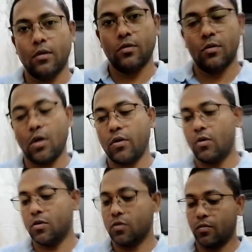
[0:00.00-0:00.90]
So I
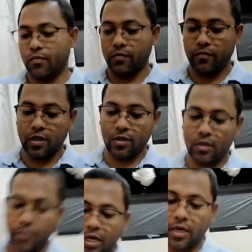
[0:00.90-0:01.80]
can show in
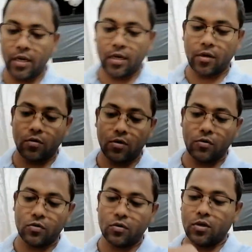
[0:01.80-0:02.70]
the beginning, I want
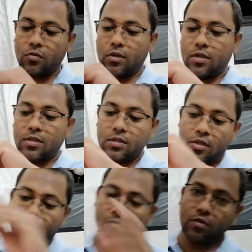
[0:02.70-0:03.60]
to show you that this is
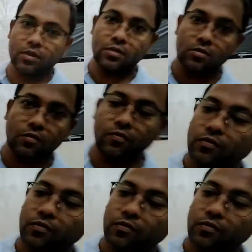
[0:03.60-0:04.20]
inflorescence of